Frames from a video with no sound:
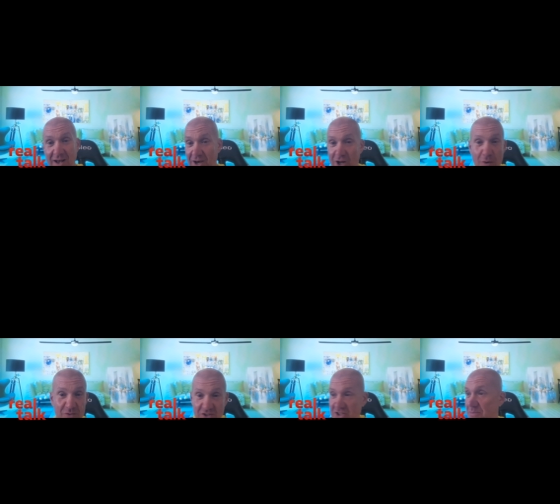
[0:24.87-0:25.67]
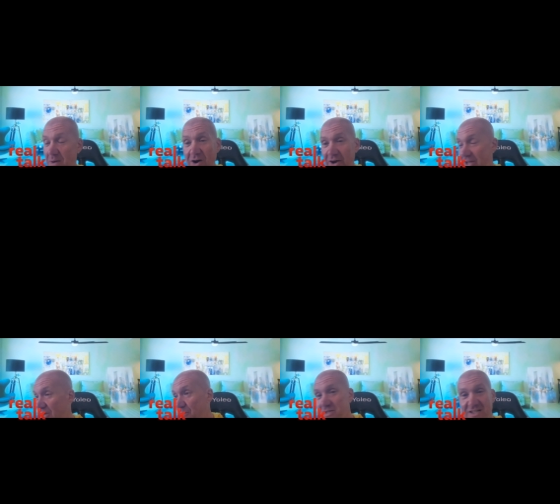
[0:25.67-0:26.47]
and I was a spy, and
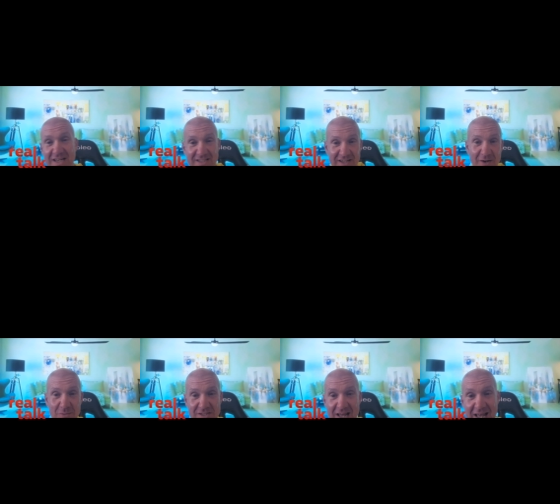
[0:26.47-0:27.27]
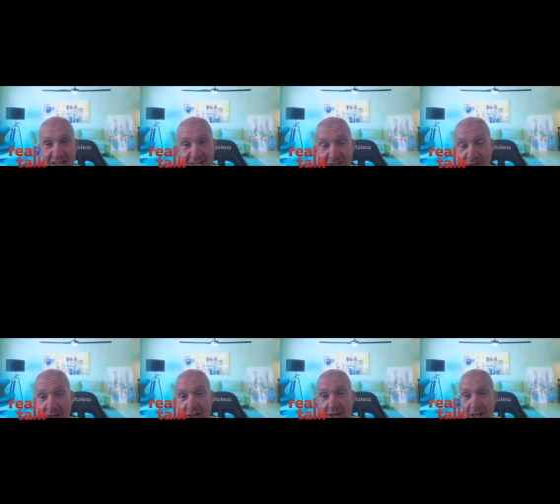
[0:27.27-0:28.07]
I was this, and I was that,
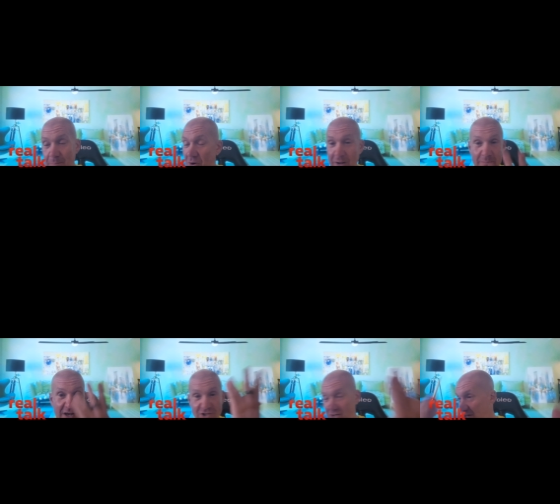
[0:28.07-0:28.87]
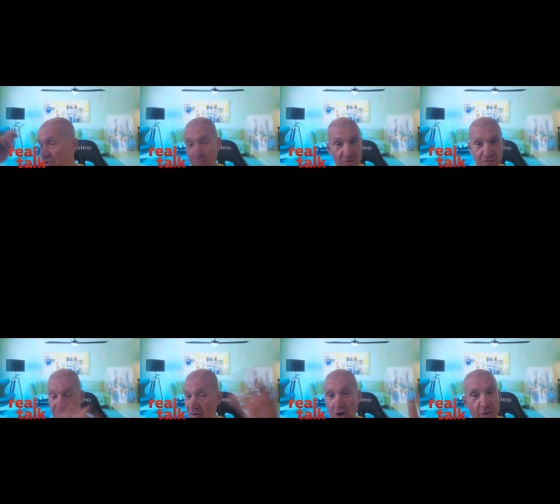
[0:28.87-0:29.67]
and my imagination was
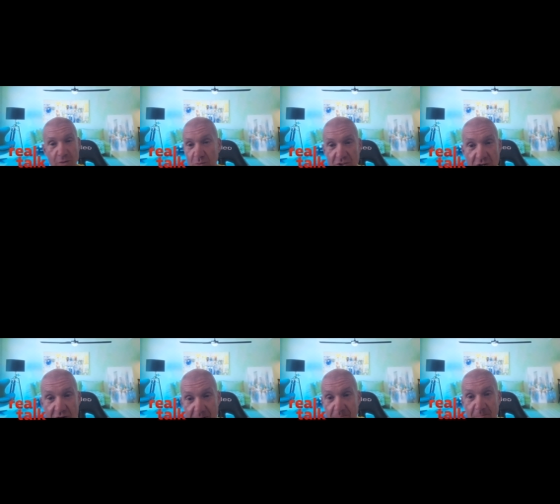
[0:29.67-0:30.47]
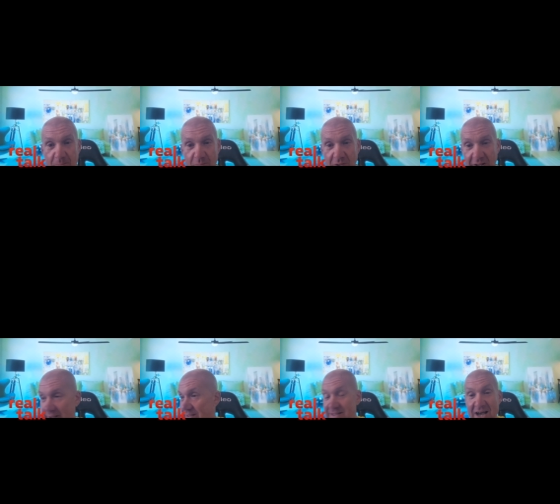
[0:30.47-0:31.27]
flowing all the time.
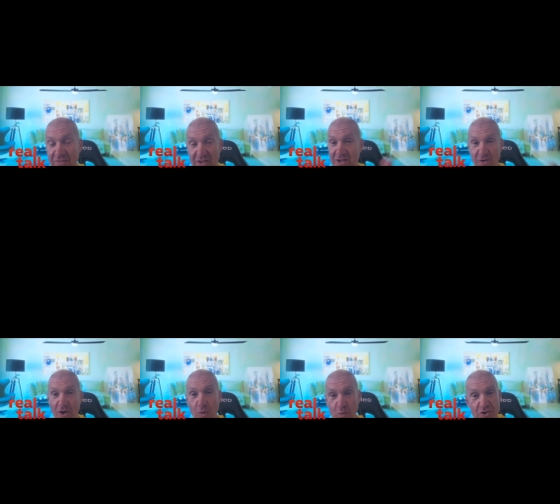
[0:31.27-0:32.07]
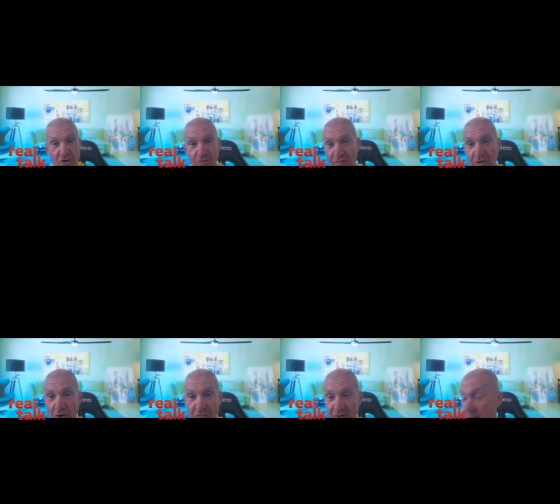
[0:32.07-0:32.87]
Nothing was
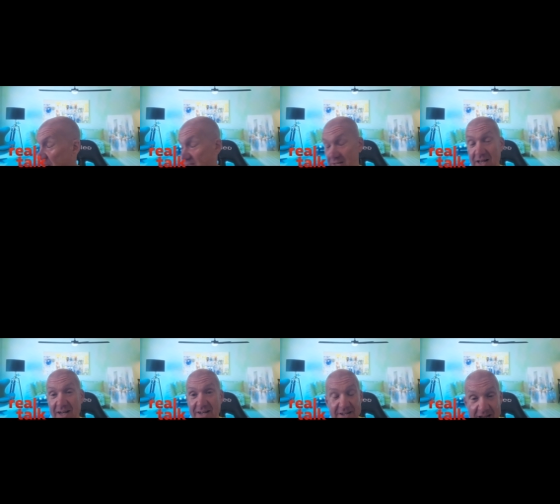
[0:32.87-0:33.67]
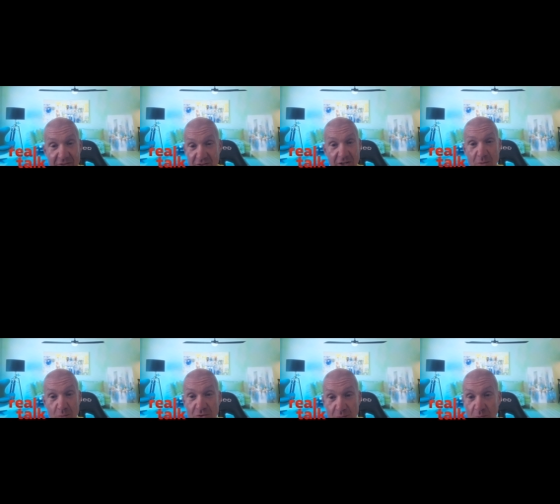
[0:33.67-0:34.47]
off limits. Nothing was,